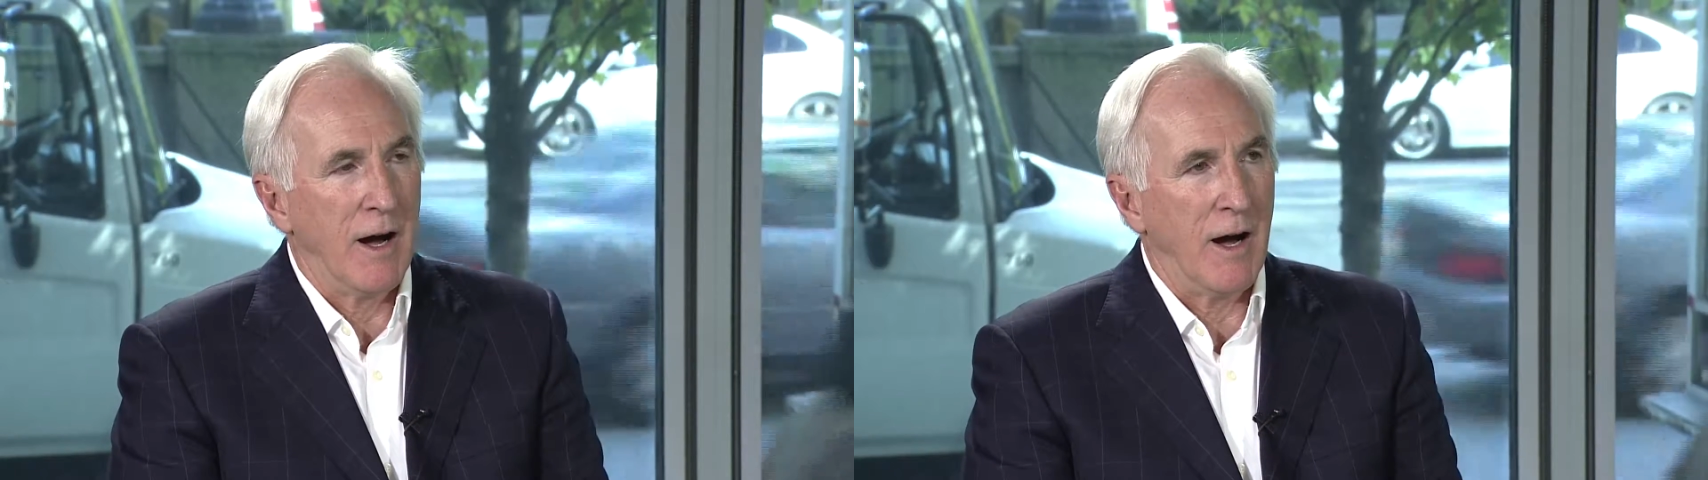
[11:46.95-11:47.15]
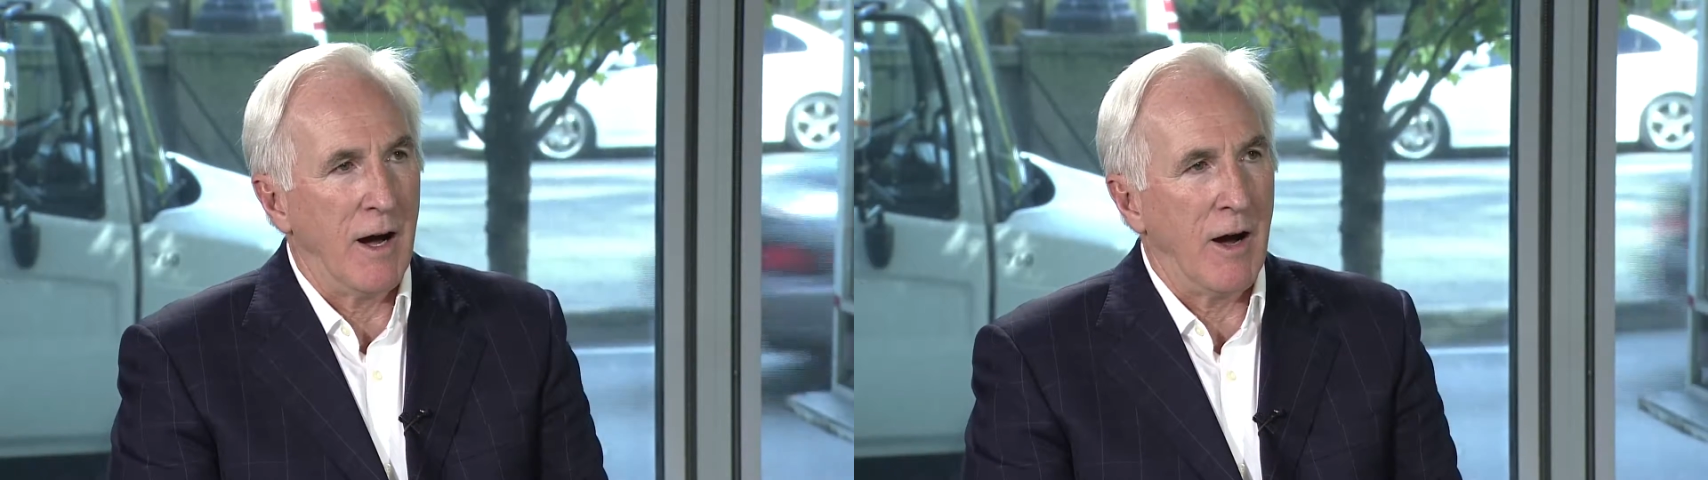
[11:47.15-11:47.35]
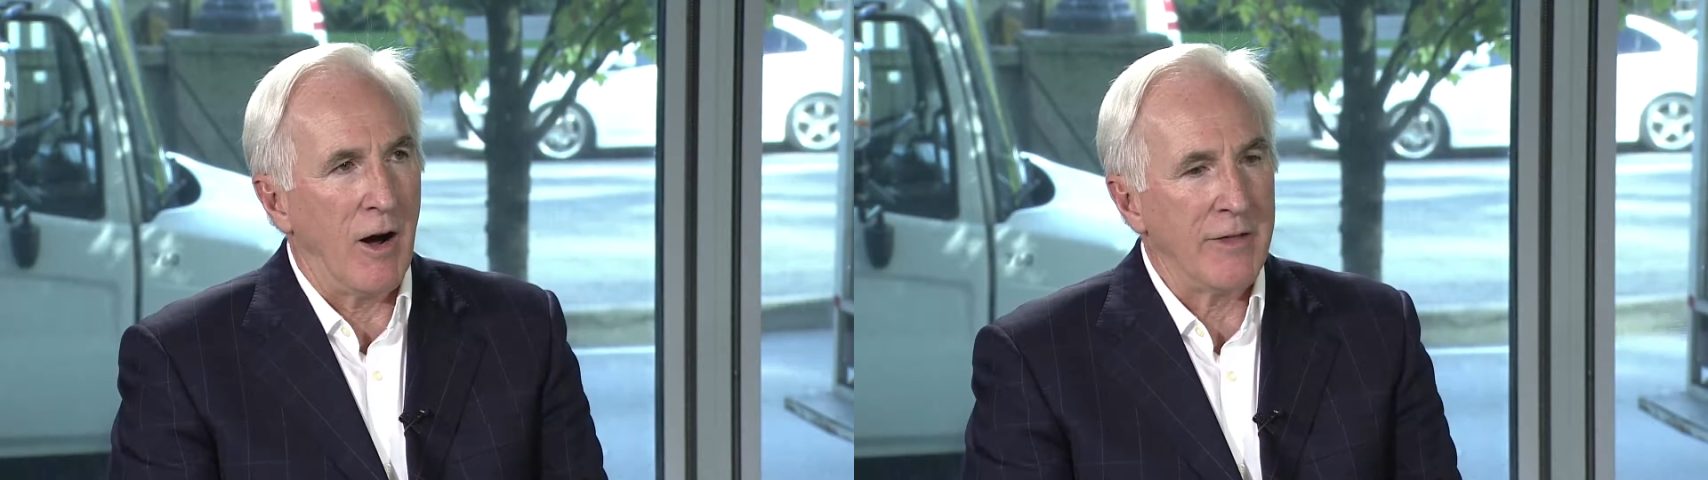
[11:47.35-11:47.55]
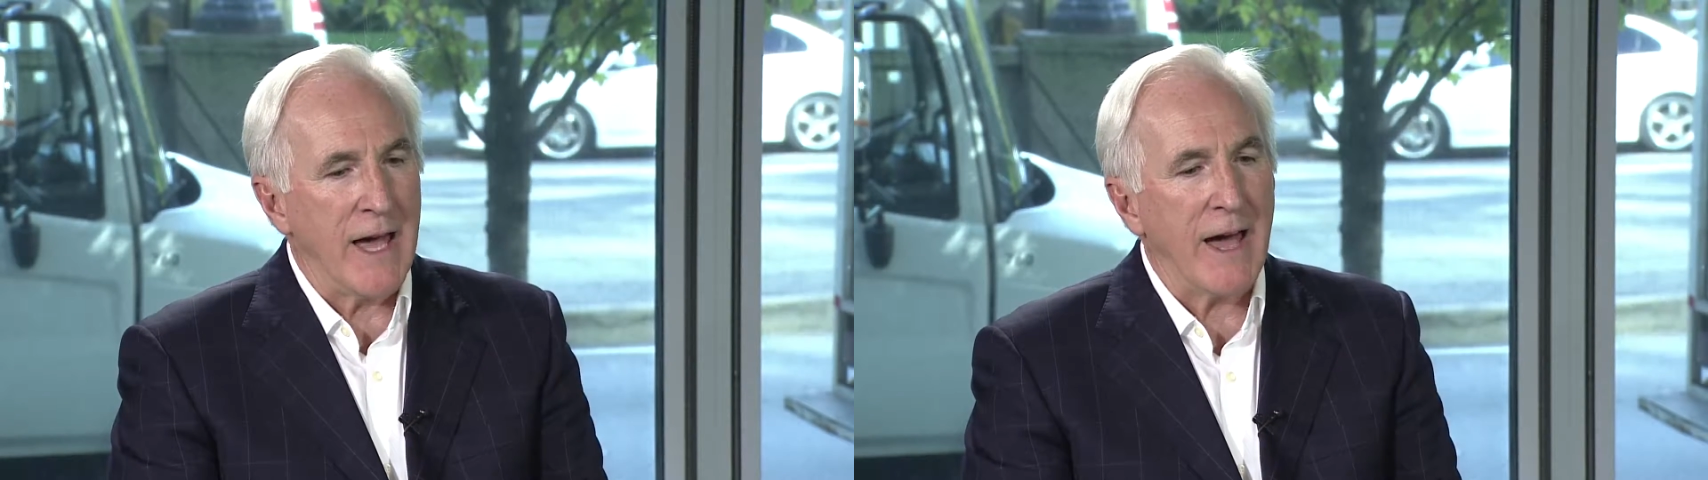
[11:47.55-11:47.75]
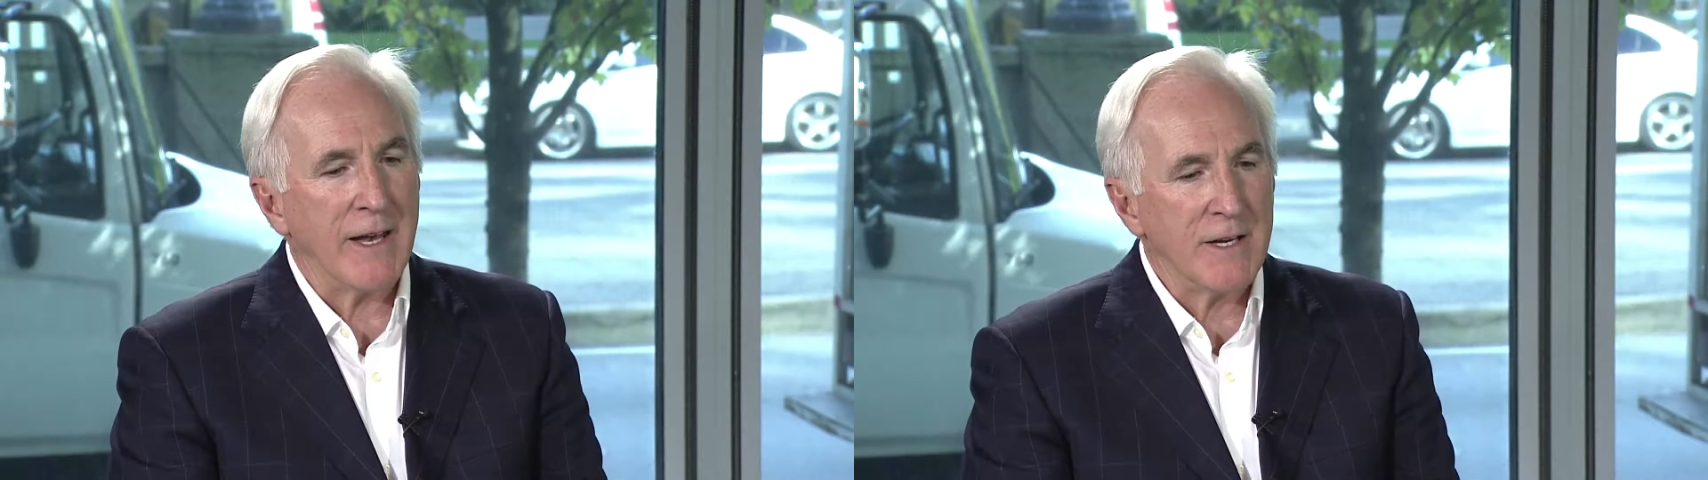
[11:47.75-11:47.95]
on
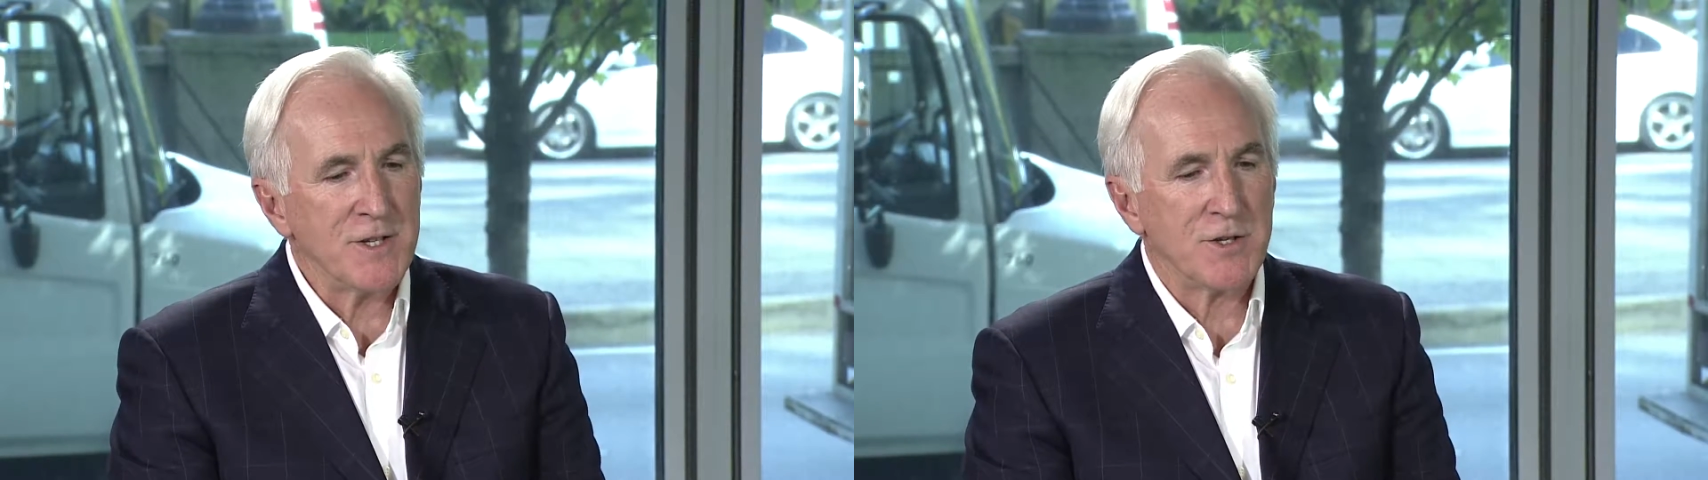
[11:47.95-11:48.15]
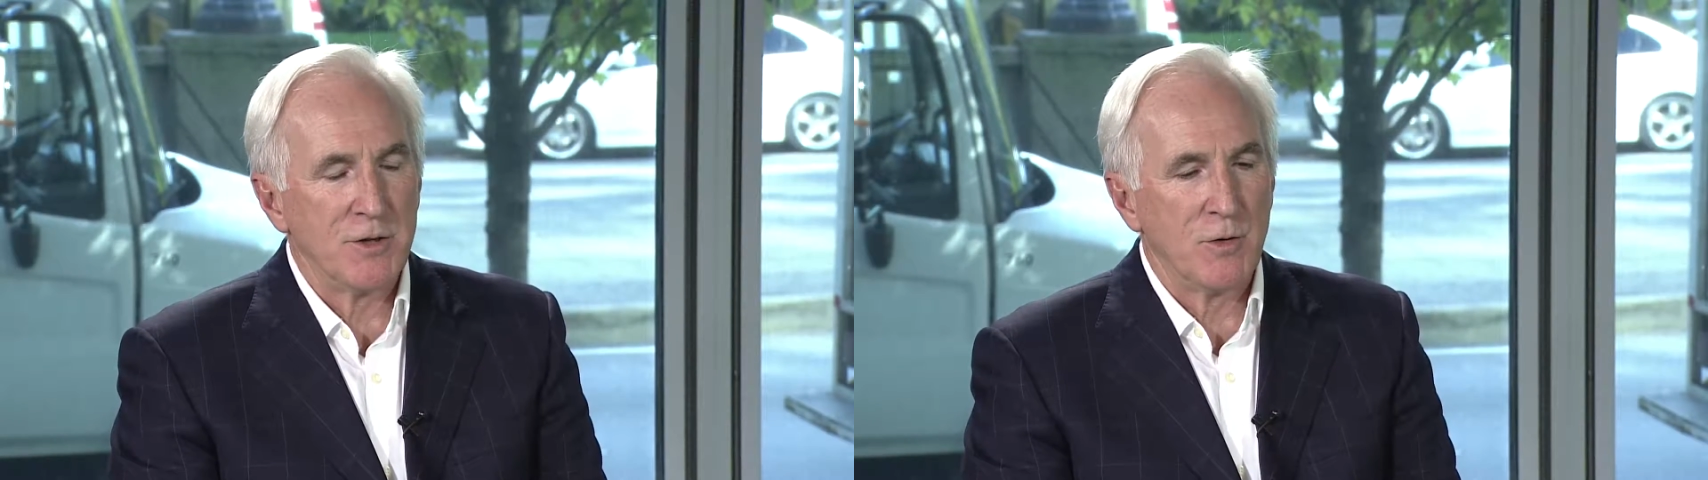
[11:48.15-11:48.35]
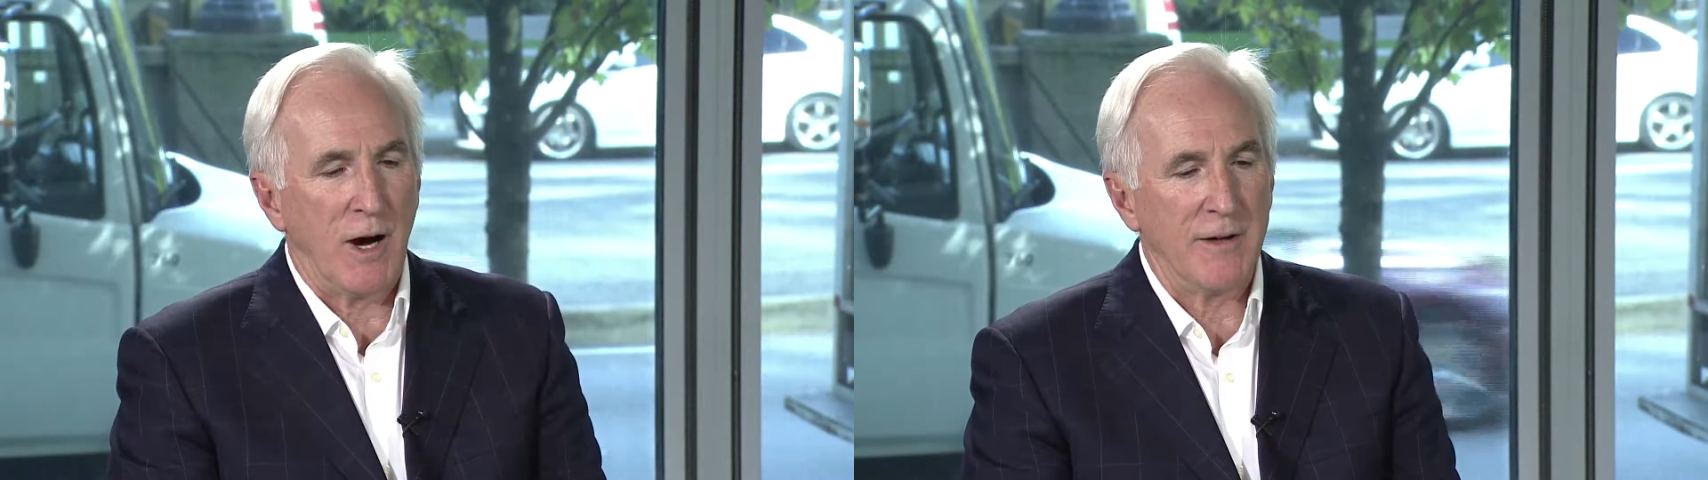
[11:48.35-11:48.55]
that issue,